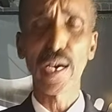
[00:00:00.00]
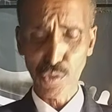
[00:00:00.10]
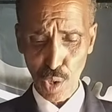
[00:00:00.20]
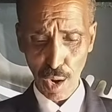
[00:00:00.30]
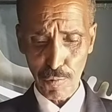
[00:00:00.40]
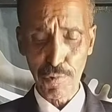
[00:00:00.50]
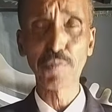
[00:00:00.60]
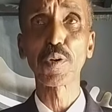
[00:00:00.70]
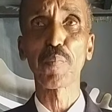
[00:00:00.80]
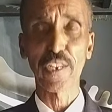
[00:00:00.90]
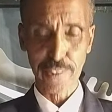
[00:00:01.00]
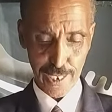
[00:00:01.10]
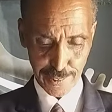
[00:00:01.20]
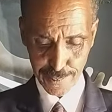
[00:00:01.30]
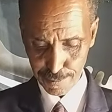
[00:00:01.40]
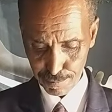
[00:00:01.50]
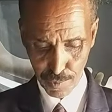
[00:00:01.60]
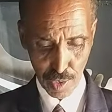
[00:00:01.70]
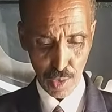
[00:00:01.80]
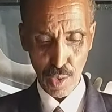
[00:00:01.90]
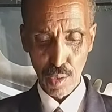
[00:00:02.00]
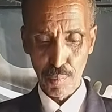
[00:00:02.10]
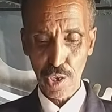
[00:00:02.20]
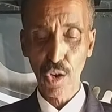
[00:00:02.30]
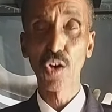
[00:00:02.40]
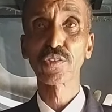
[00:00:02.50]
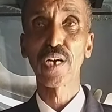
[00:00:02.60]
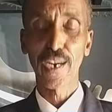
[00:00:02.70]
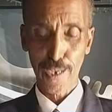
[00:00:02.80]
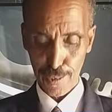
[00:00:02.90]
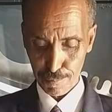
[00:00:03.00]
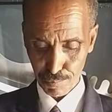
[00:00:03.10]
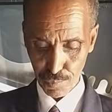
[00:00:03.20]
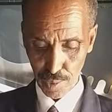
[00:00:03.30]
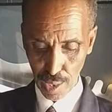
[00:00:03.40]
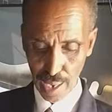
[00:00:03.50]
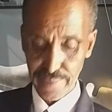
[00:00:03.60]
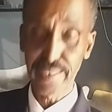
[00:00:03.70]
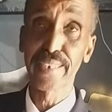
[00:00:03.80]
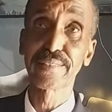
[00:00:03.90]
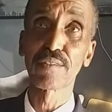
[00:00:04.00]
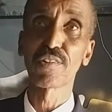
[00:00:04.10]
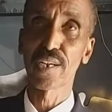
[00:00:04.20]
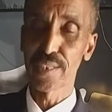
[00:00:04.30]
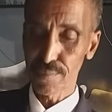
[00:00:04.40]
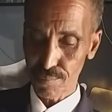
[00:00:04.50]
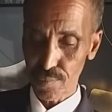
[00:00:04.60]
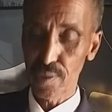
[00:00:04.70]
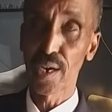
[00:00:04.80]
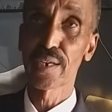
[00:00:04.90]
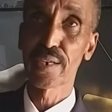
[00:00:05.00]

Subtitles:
as your fifth president, because I said separately that